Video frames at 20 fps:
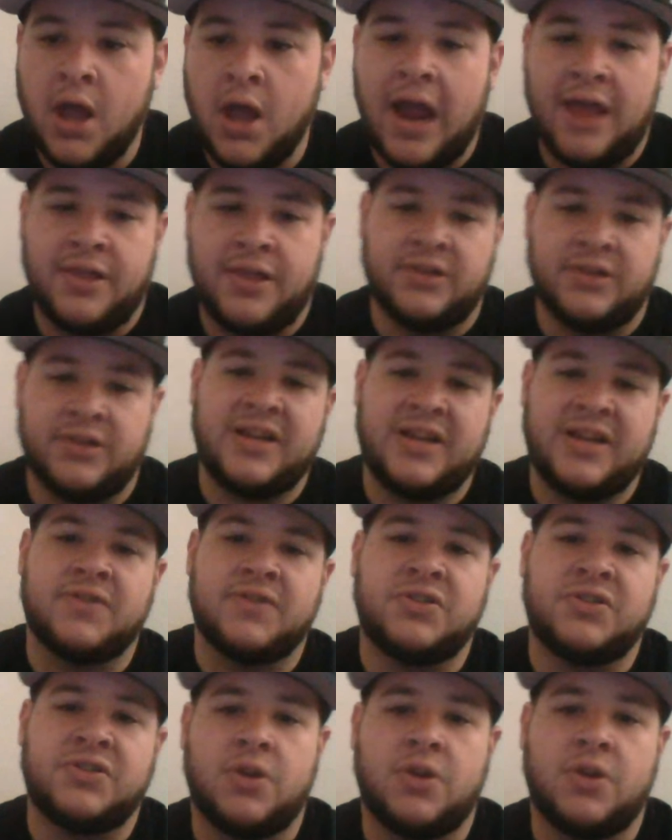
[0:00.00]
And then the San
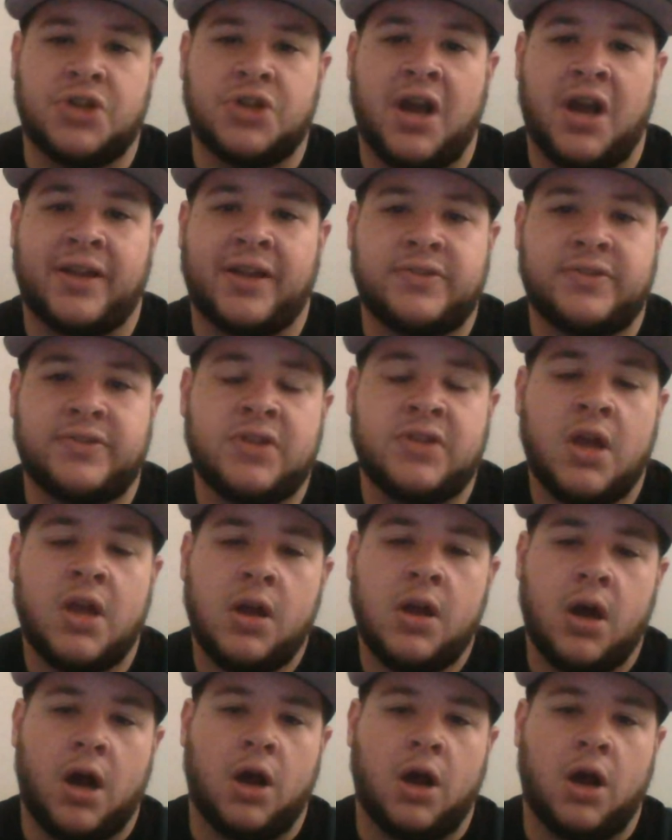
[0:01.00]
Francisco Giants,
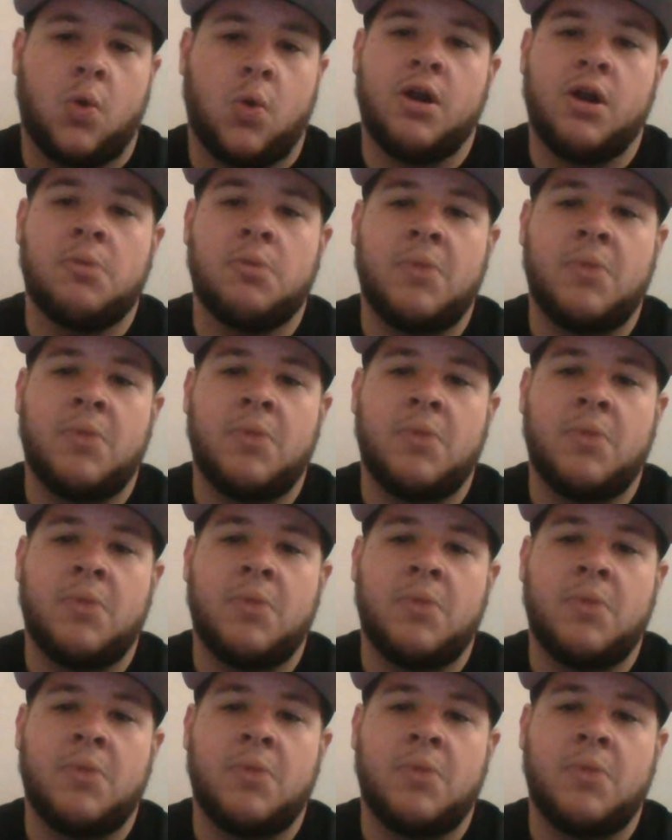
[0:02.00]
acquiring